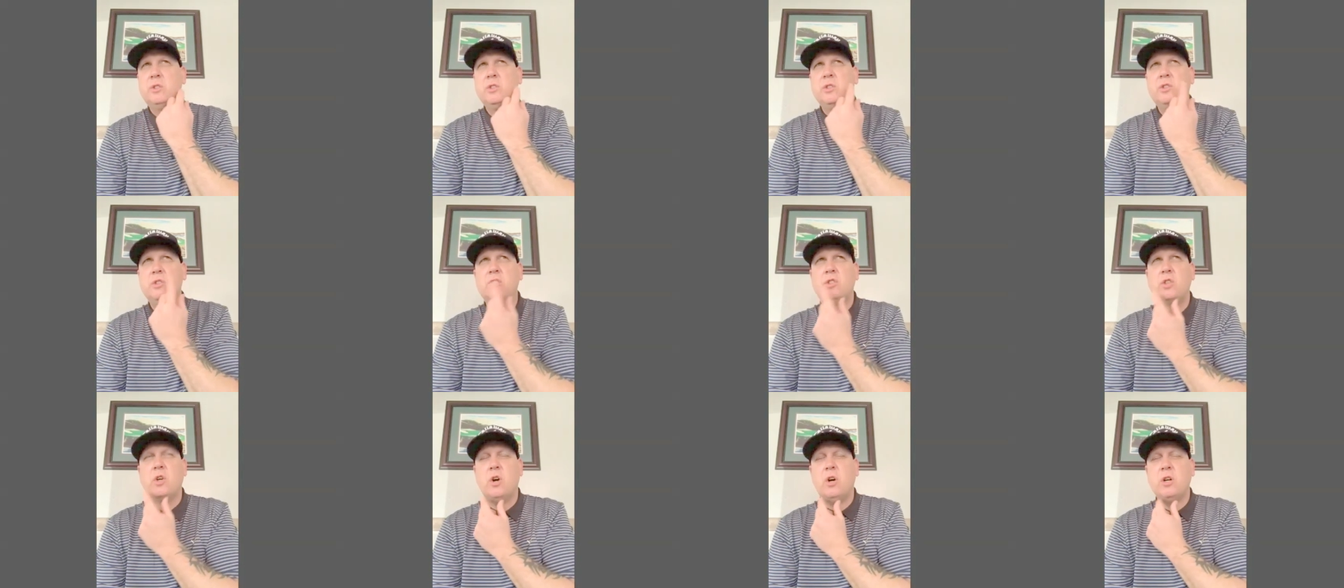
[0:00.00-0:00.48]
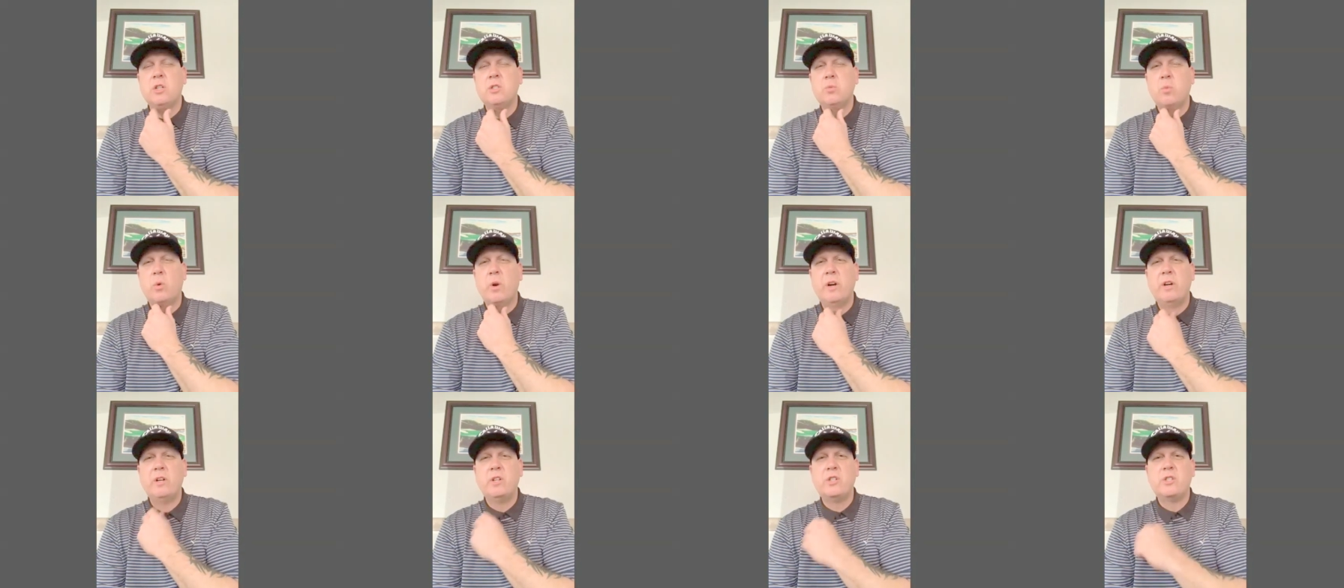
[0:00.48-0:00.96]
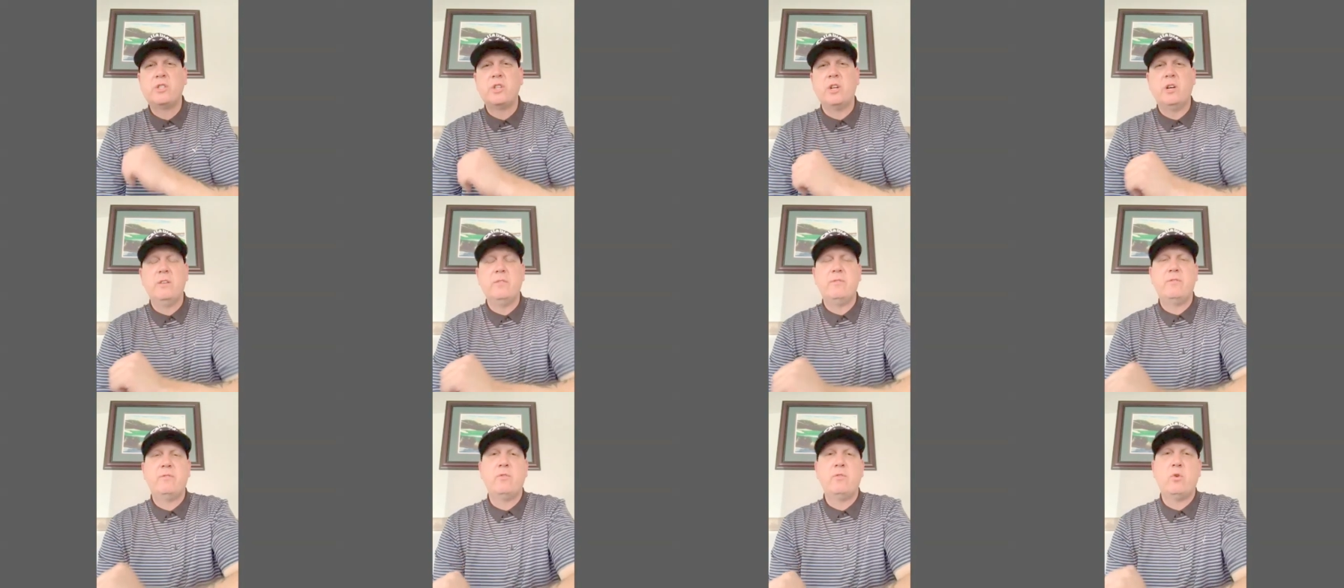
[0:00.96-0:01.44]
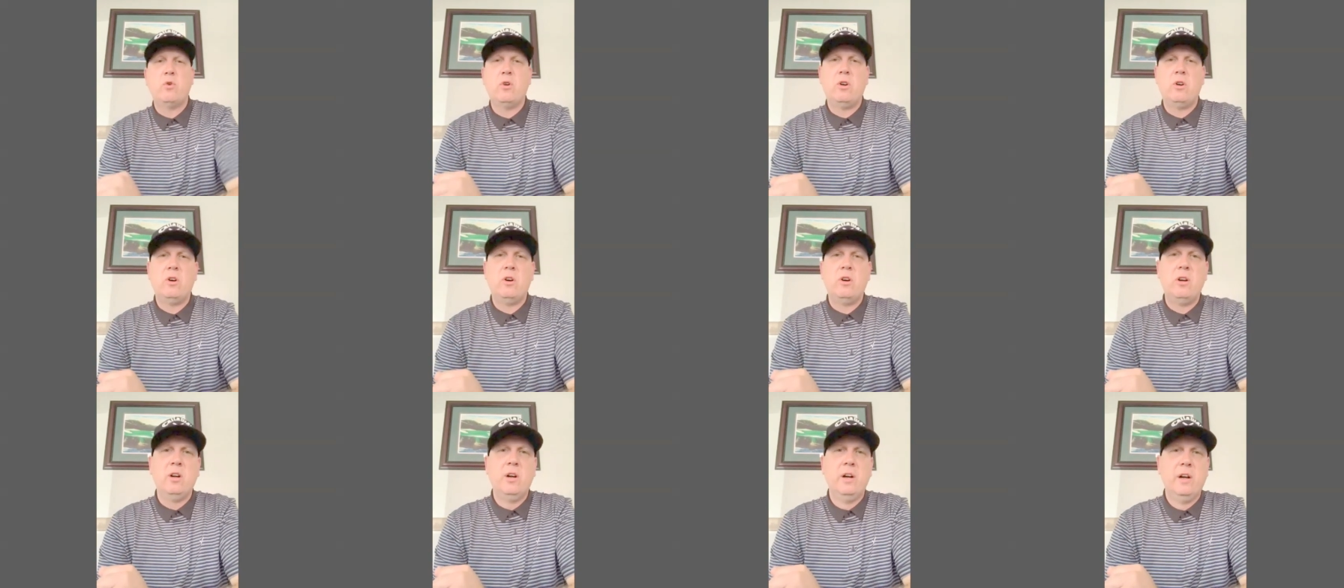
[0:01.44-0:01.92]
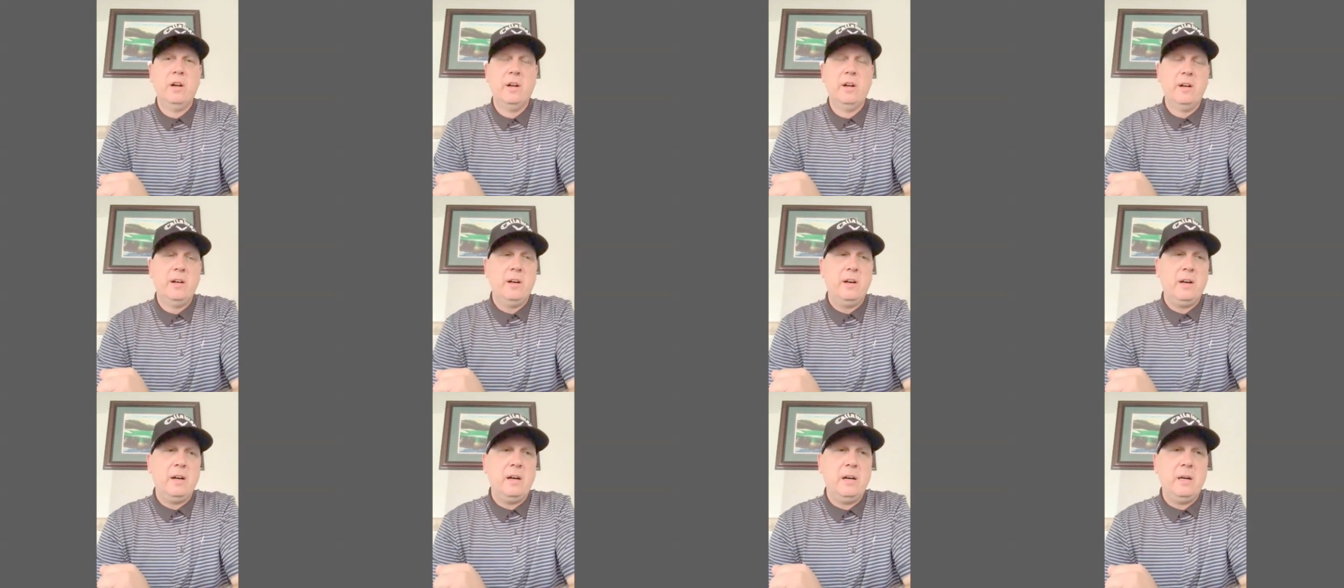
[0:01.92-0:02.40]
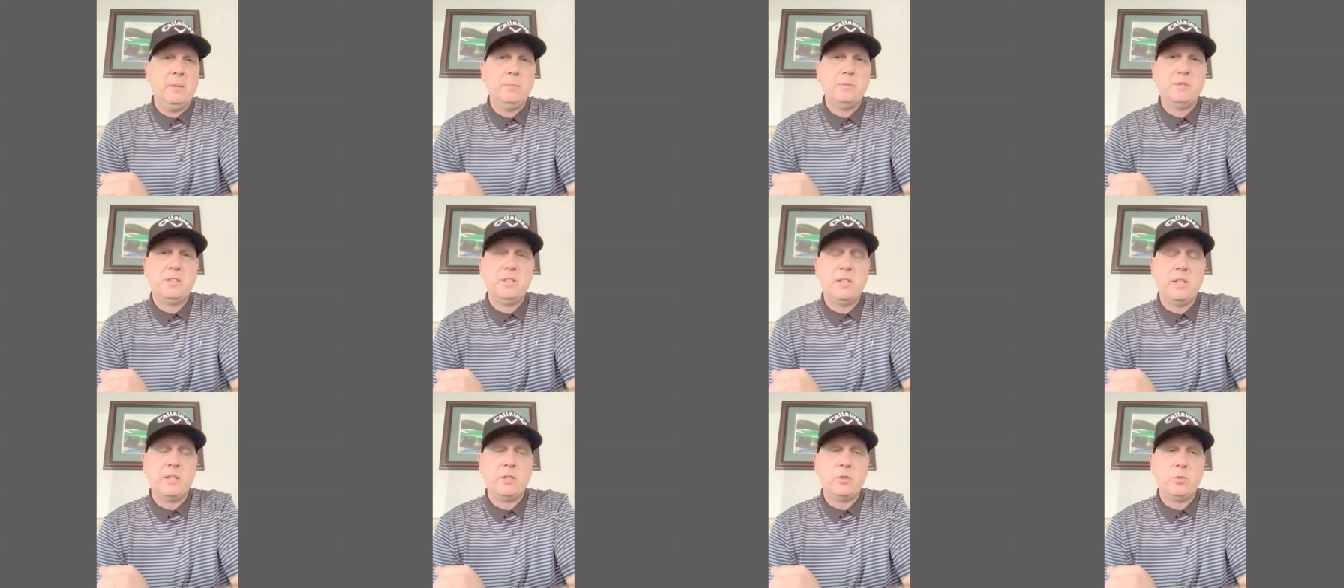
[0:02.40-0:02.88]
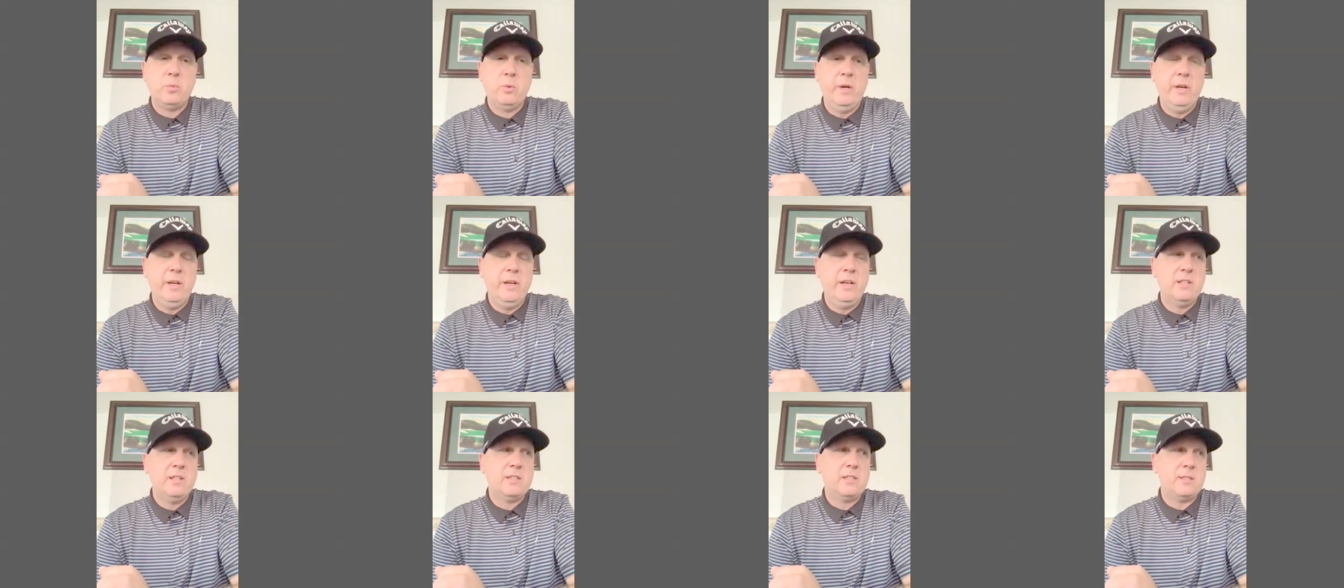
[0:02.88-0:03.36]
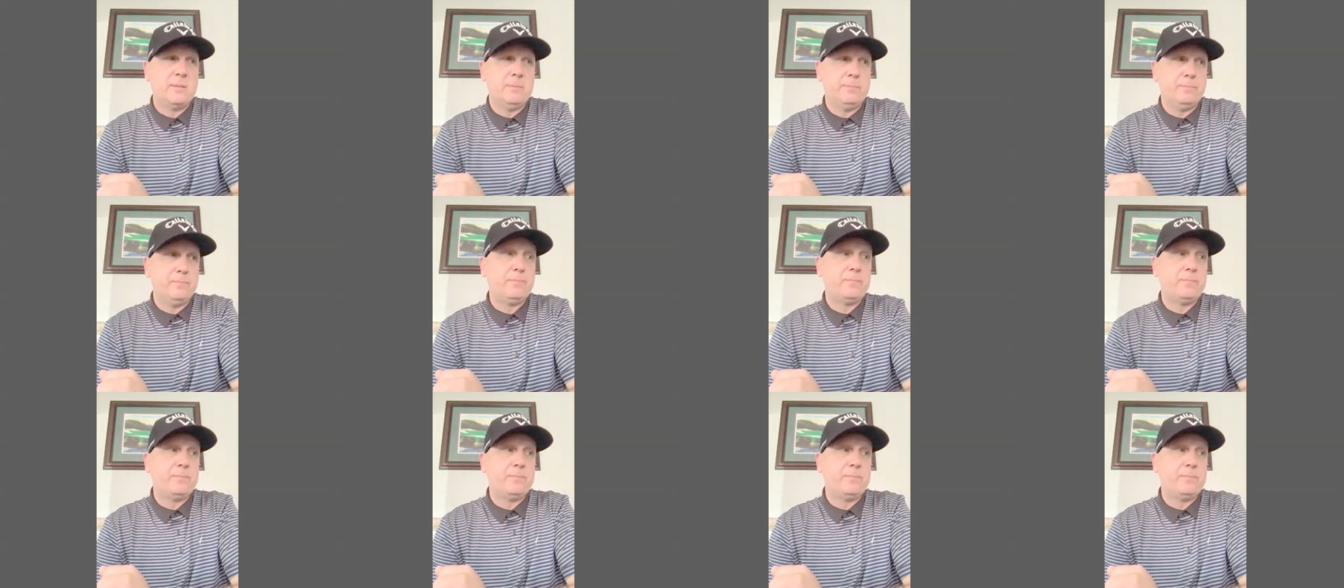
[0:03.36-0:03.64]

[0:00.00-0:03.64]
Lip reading: jaws wired shut for 6 weeks,